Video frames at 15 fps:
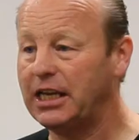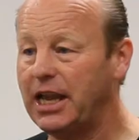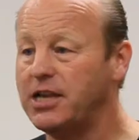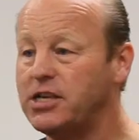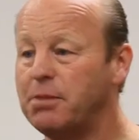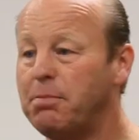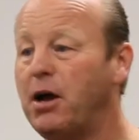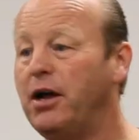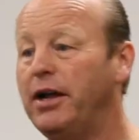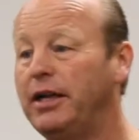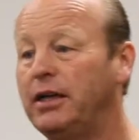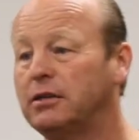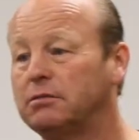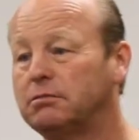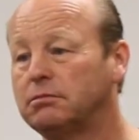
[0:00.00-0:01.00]
into buying.
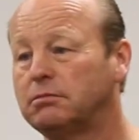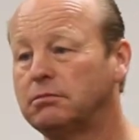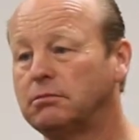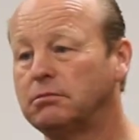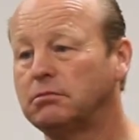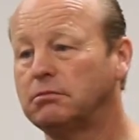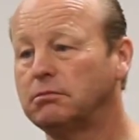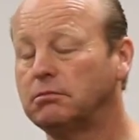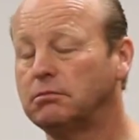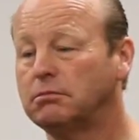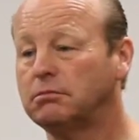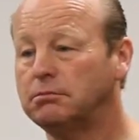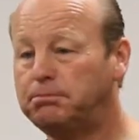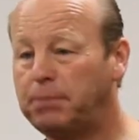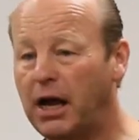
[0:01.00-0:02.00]

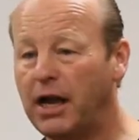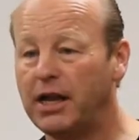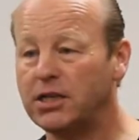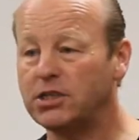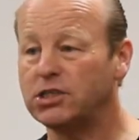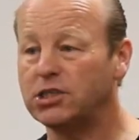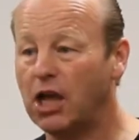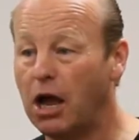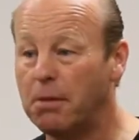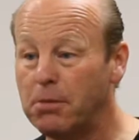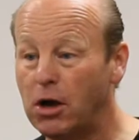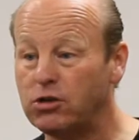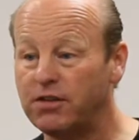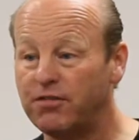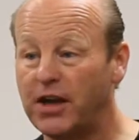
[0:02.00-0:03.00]
Buyers are
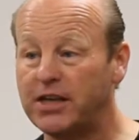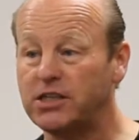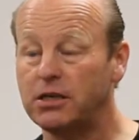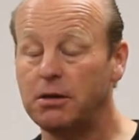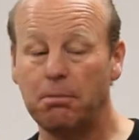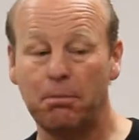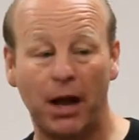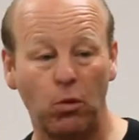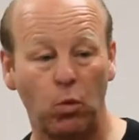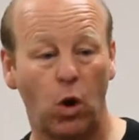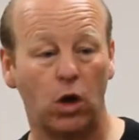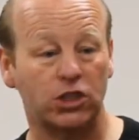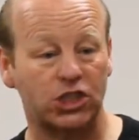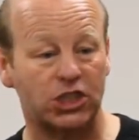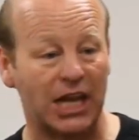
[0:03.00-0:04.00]
motivated by
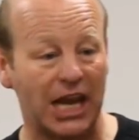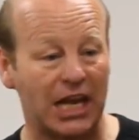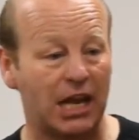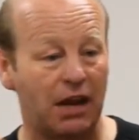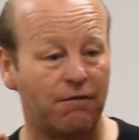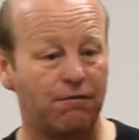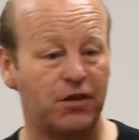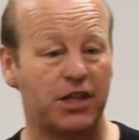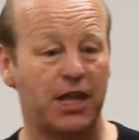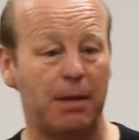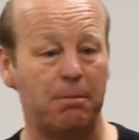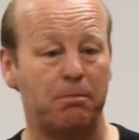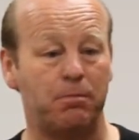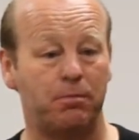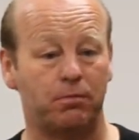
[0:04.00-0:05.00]
what's in it for them.
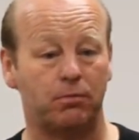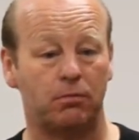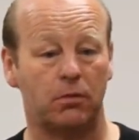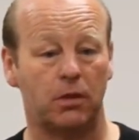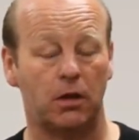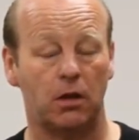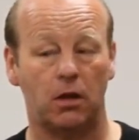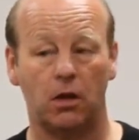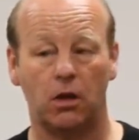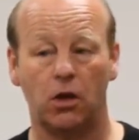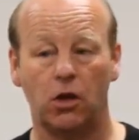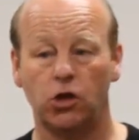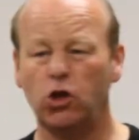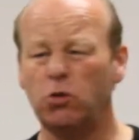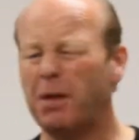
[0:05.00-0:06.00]

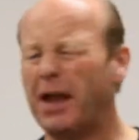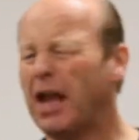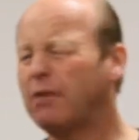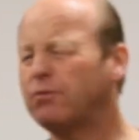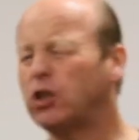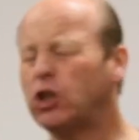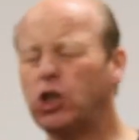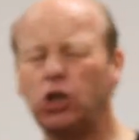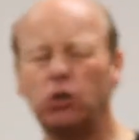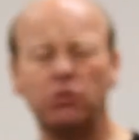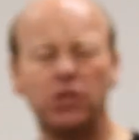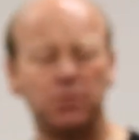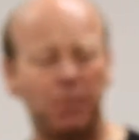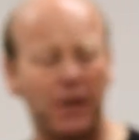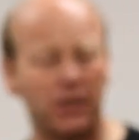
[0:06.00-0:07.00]
You may have the
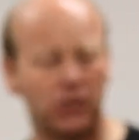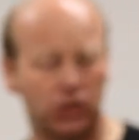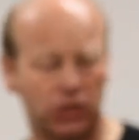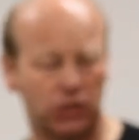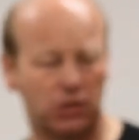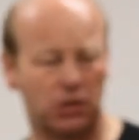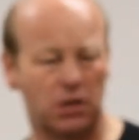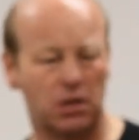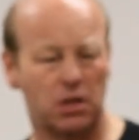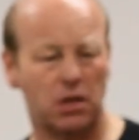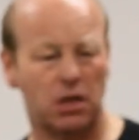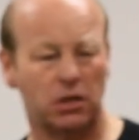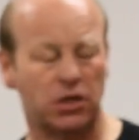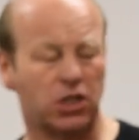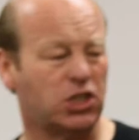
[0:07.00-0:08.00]
cutest pitch,
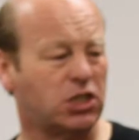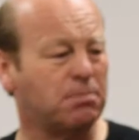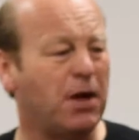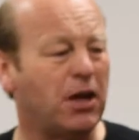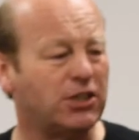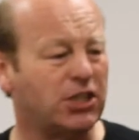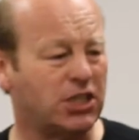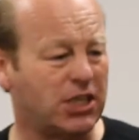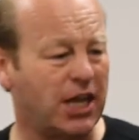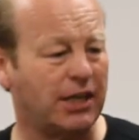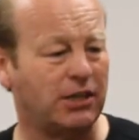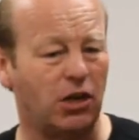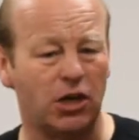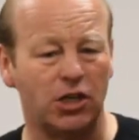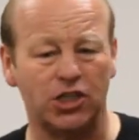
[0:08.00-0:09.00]
the smartest
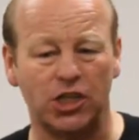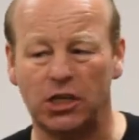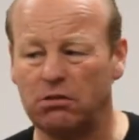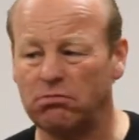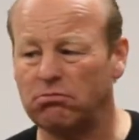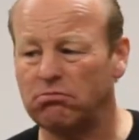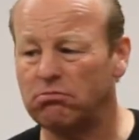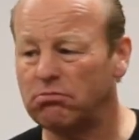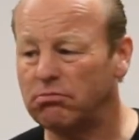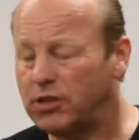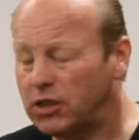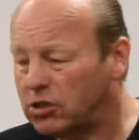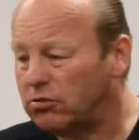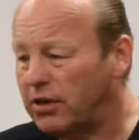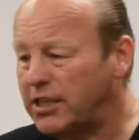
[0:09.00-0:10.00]
technology, the
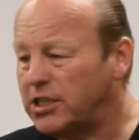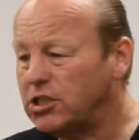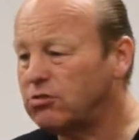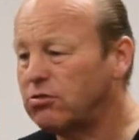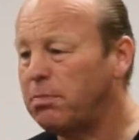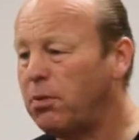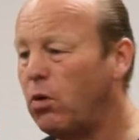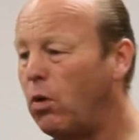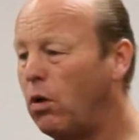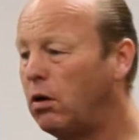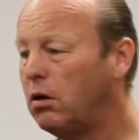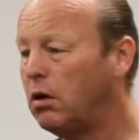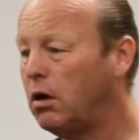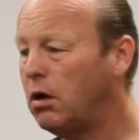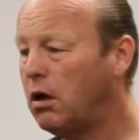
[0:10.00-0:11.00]
greatest rapport,
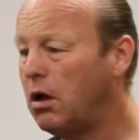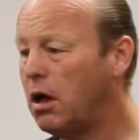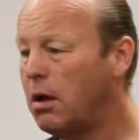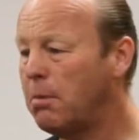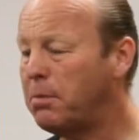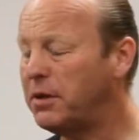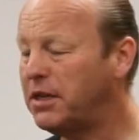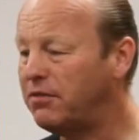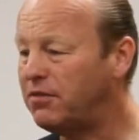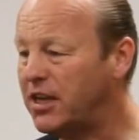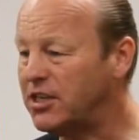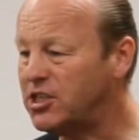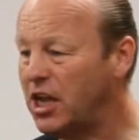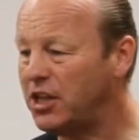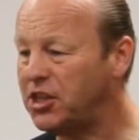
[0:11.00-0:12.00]
but if there's
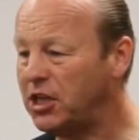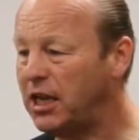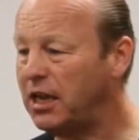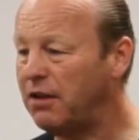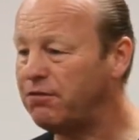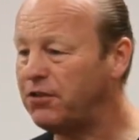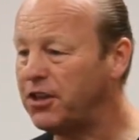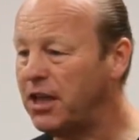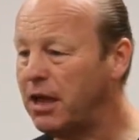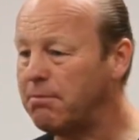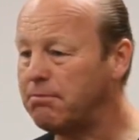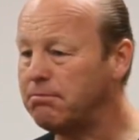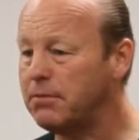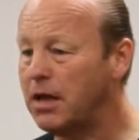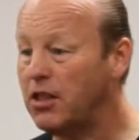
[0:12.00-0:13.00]
nothing in it for
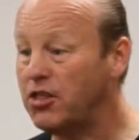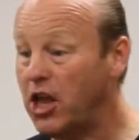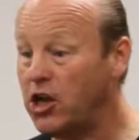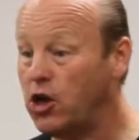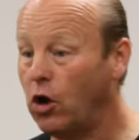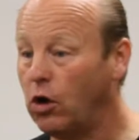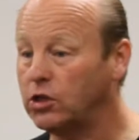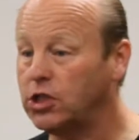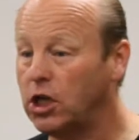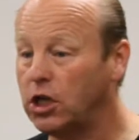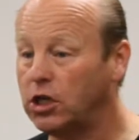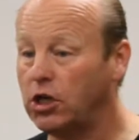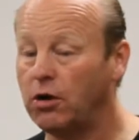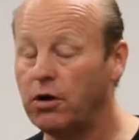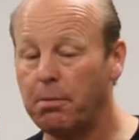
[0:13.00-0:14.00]
them, they're not
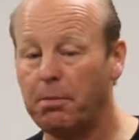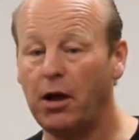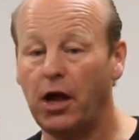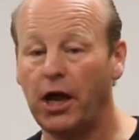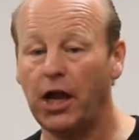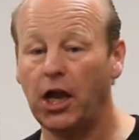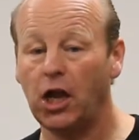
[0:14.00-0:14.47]
going to buy.